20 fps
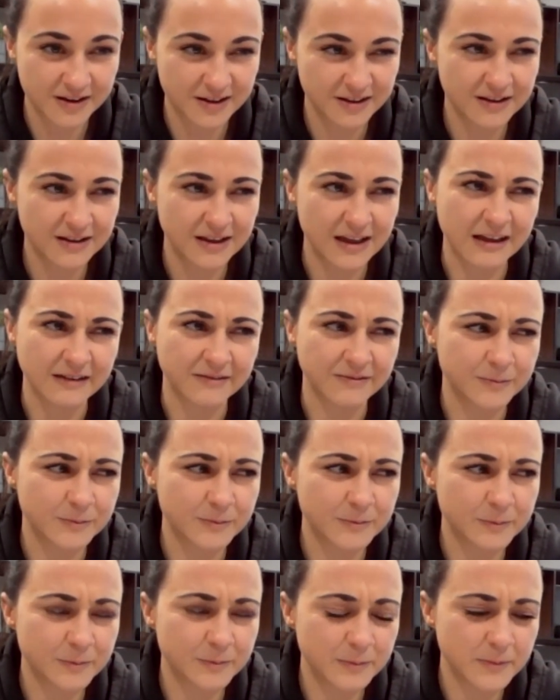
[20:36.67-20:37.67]
Yeah.
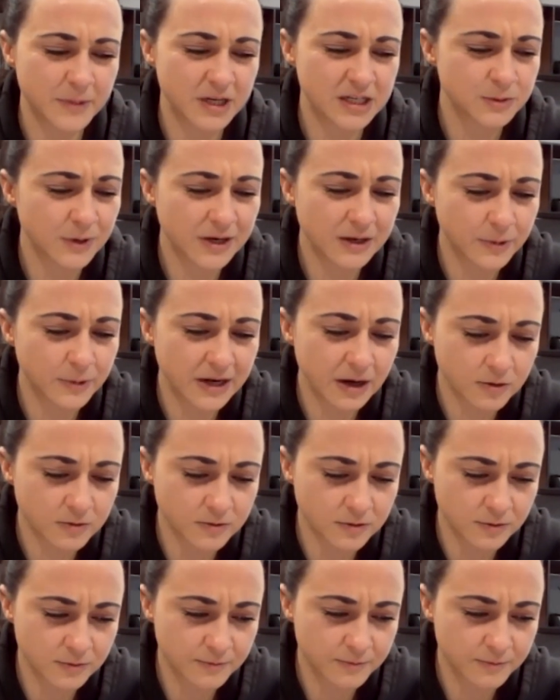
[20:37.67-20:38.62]
Because we know,